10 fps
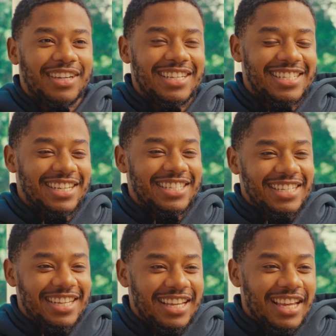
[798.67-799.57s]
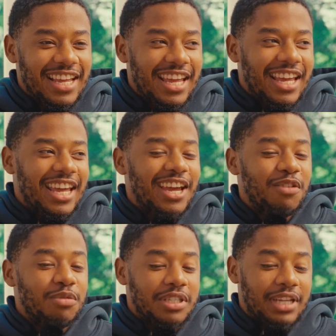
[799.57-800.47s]
Cause it
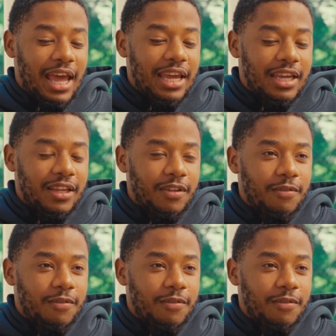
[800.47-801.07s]
was like